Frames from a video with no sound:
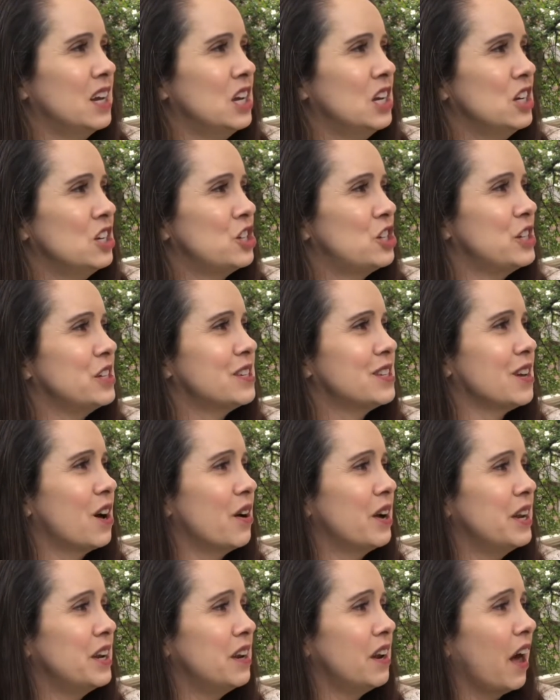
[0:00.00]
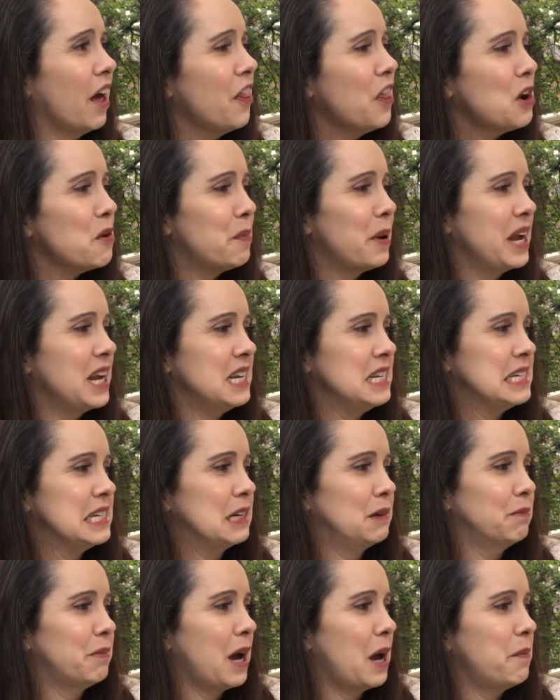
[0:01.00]
She saw another
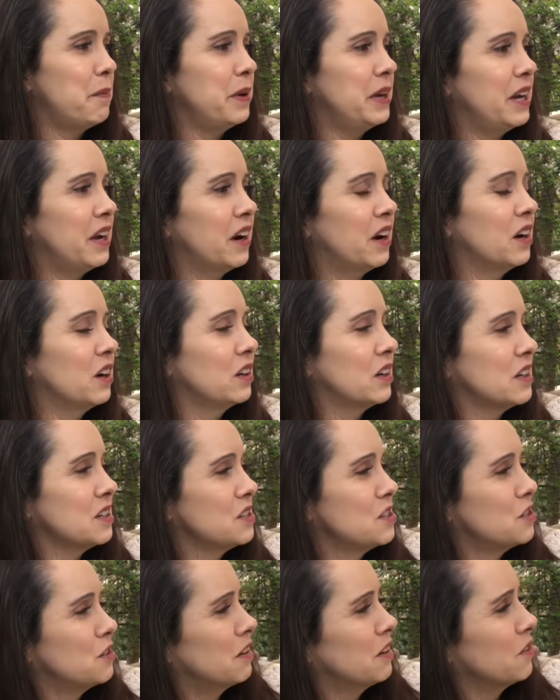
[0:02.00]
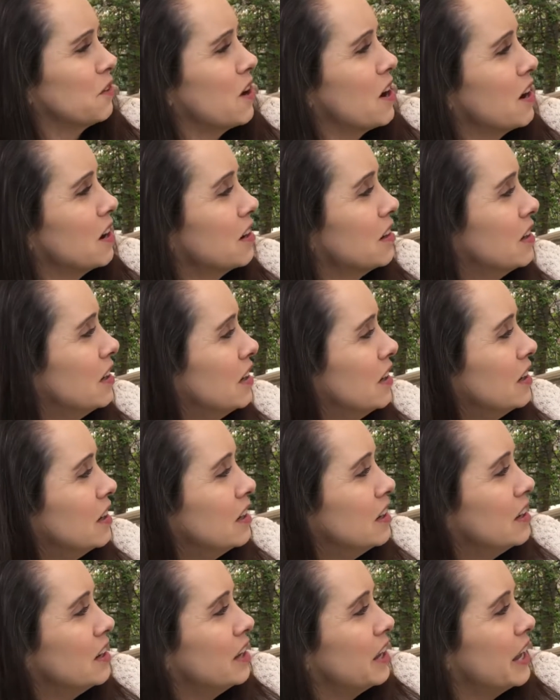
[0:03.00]
painting by Pierre-Auguste Renoir.
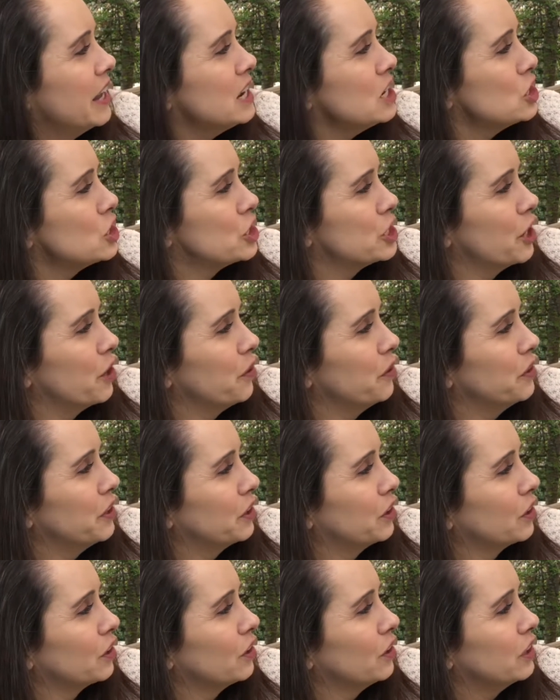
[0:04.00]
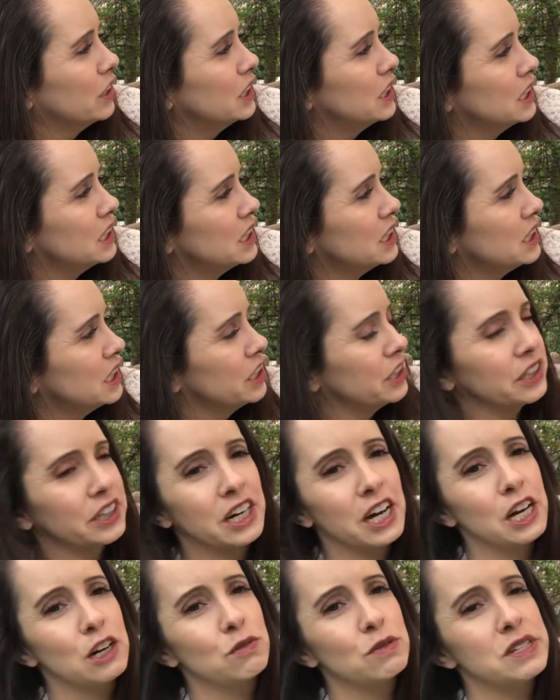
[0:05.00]
It showed a girl at the theater
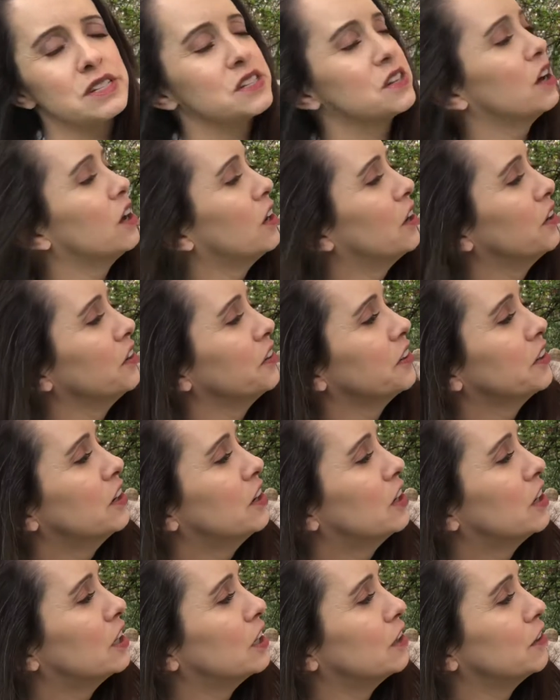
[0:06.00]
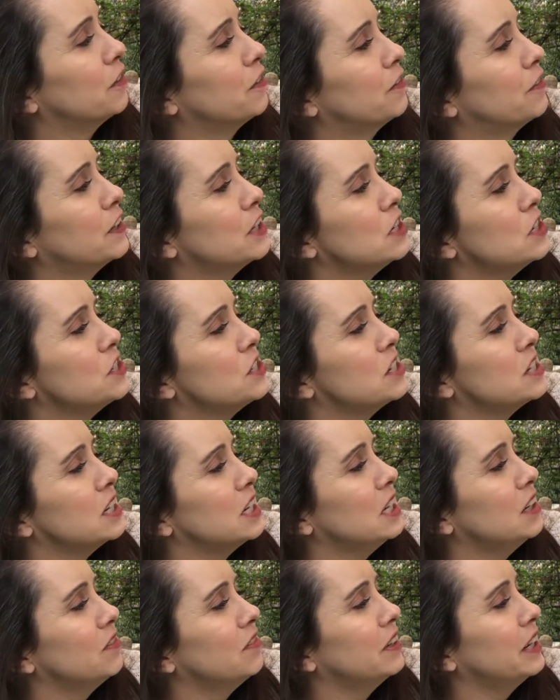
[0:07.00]
and was called Her First
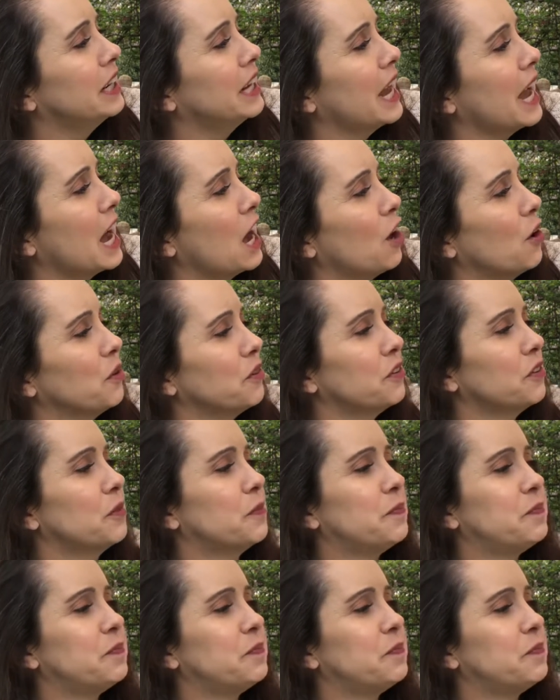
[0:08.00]
Evening Out.